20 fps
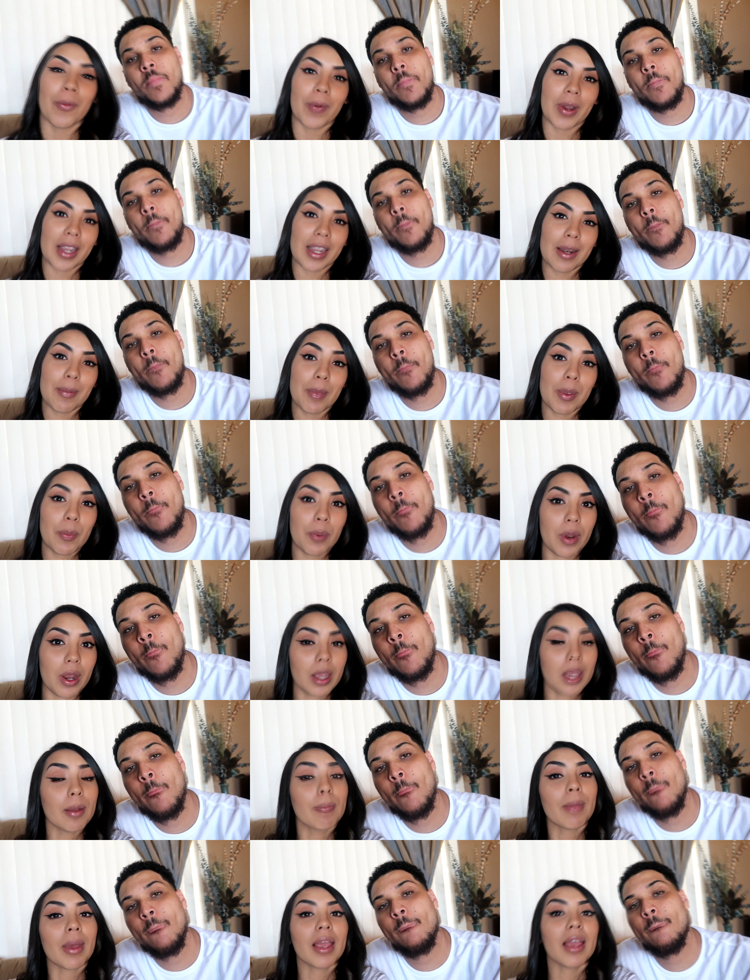Speaker 1: we're gonna be
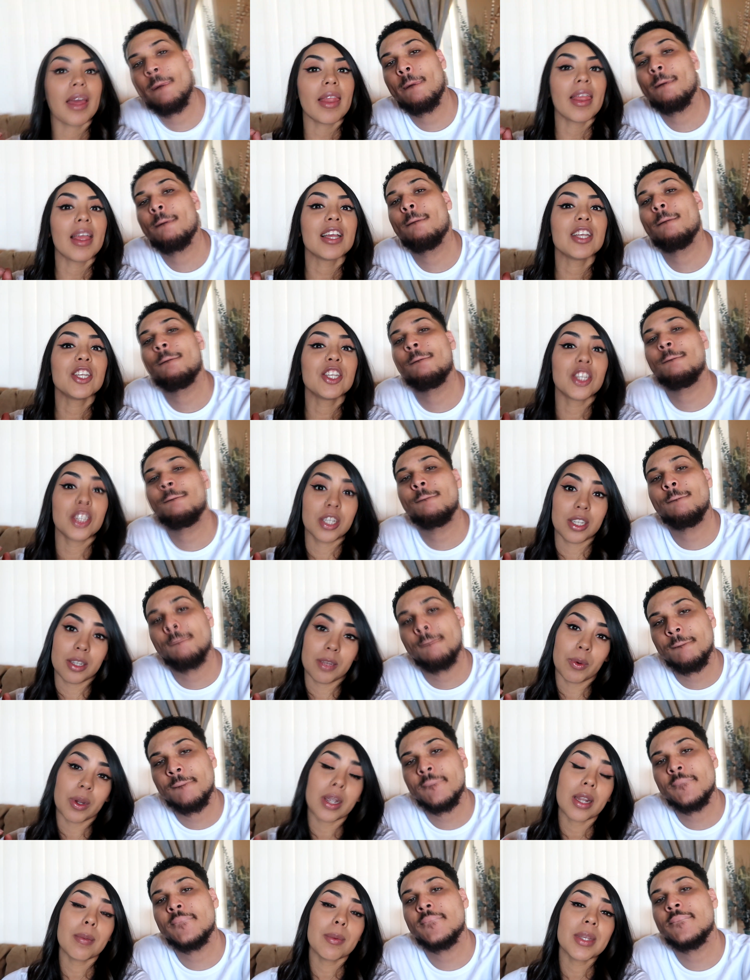pranking Mya that she.
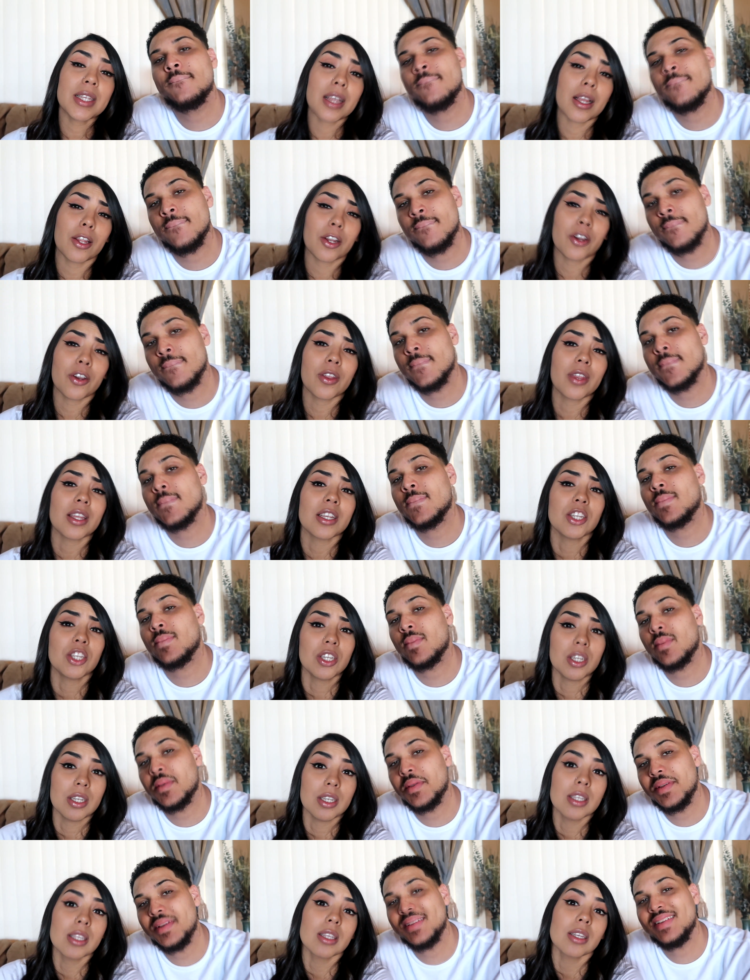We're gonna be telling her that
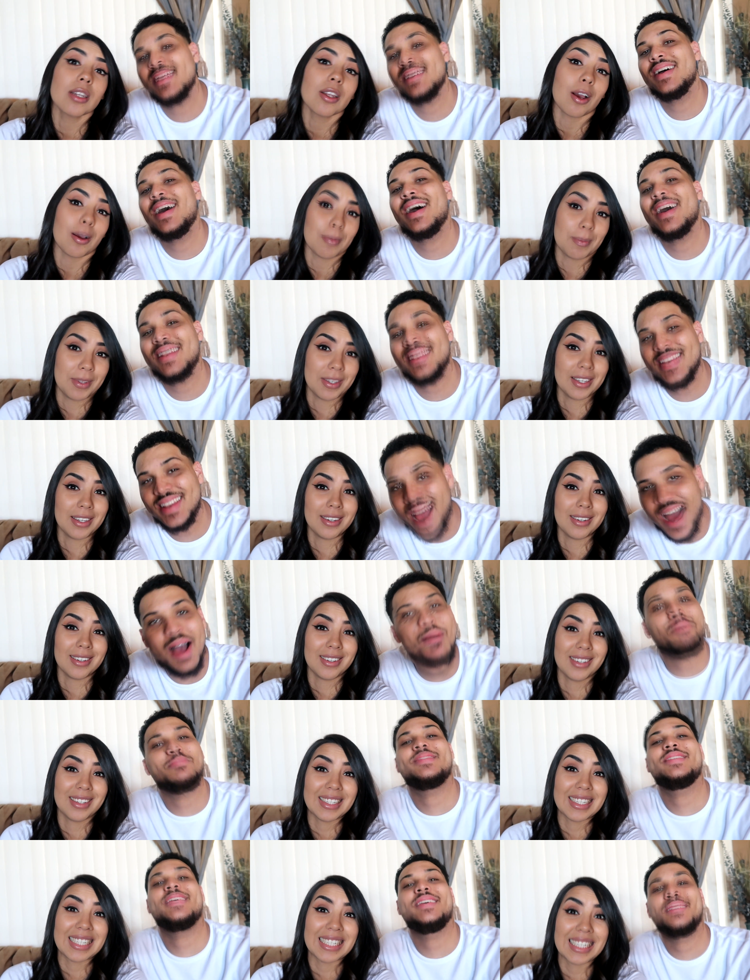she is
Speaker 2: adopted.
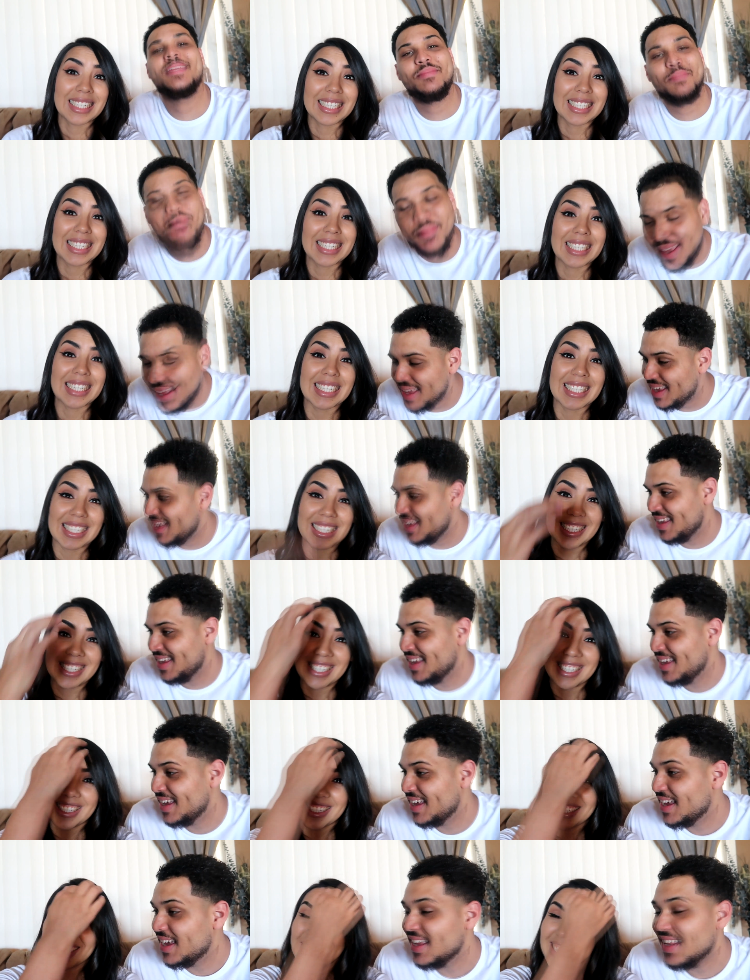Adopted, man. Oh.
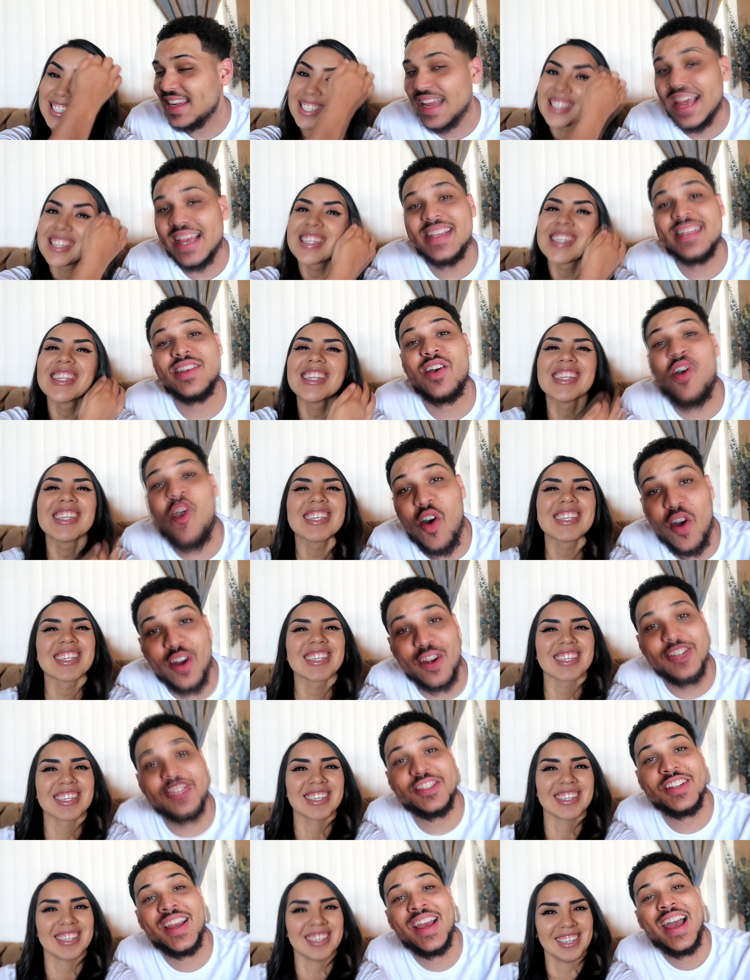That is
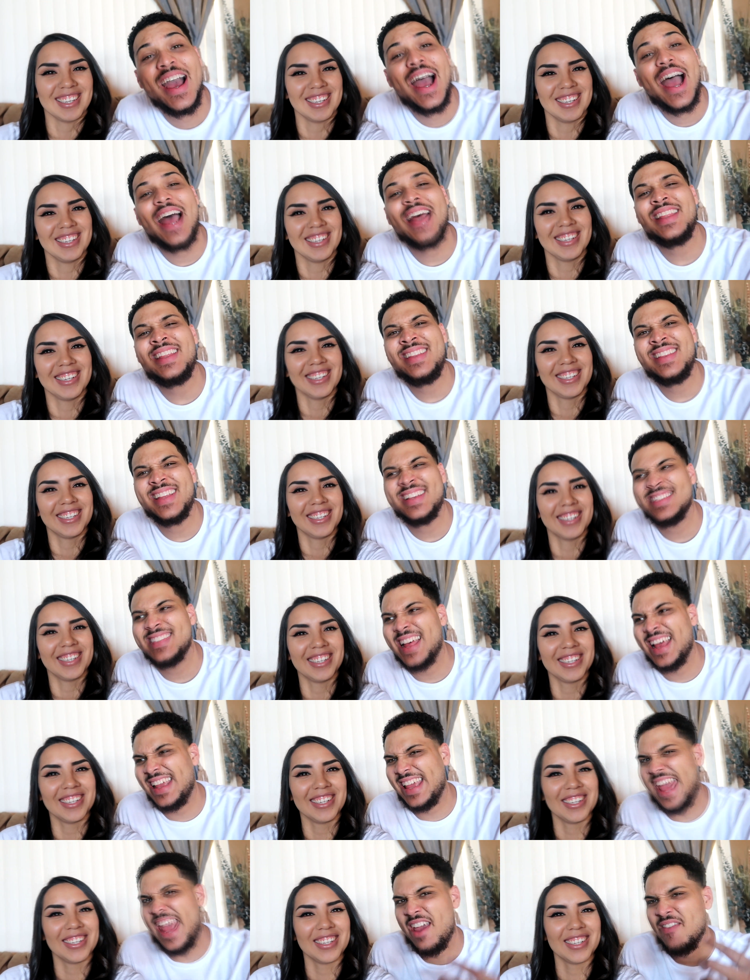harsh. Mm. I think that's
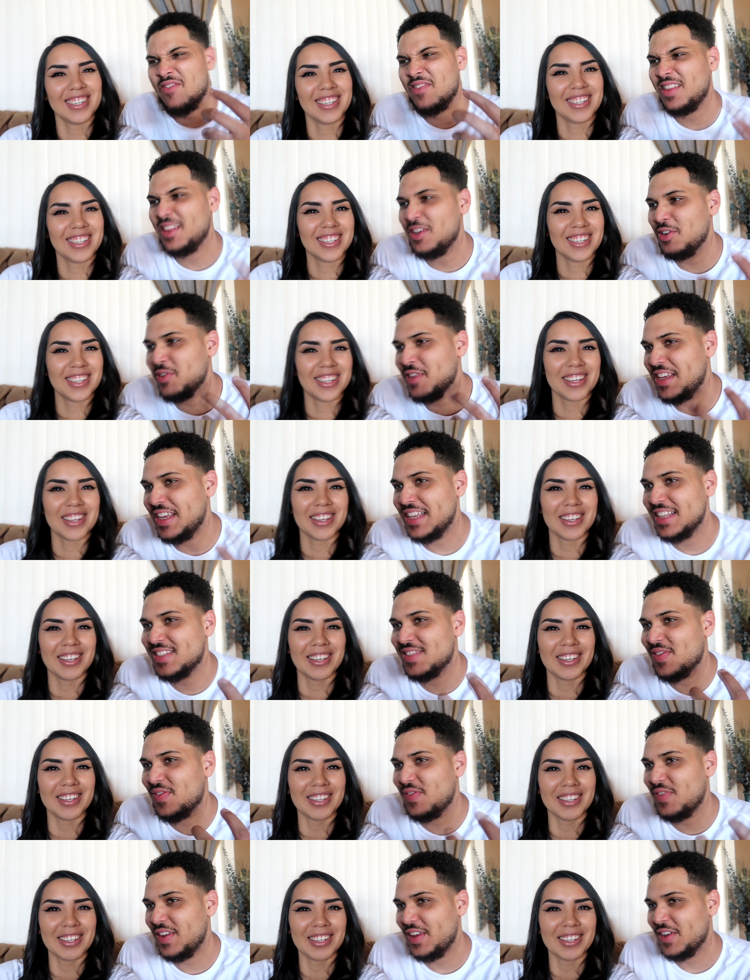like every little
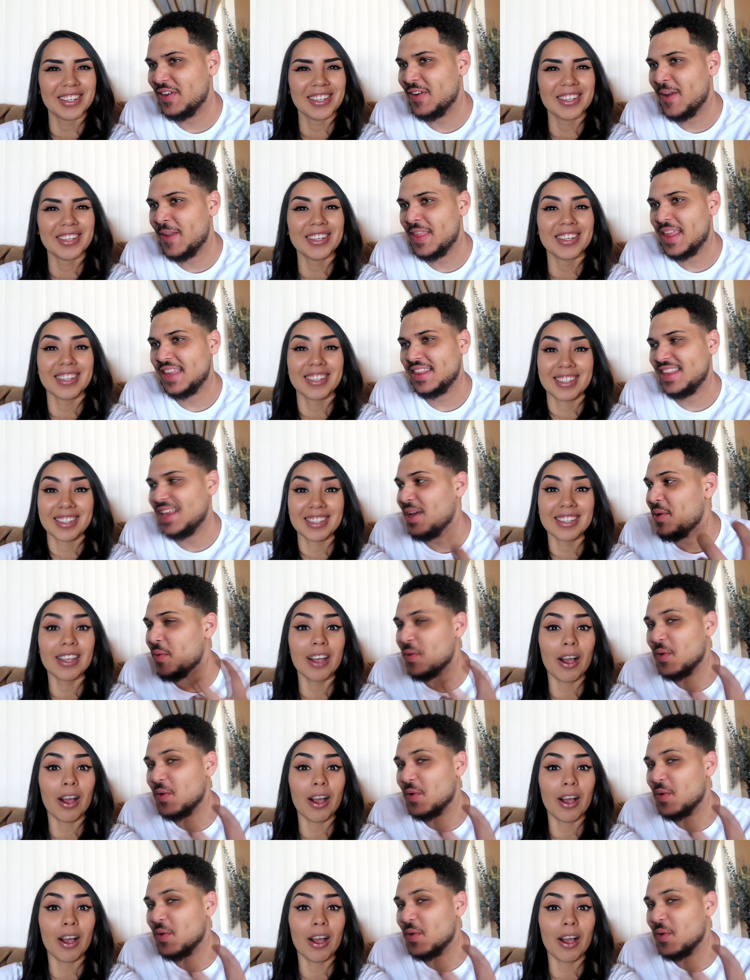kid's fear that they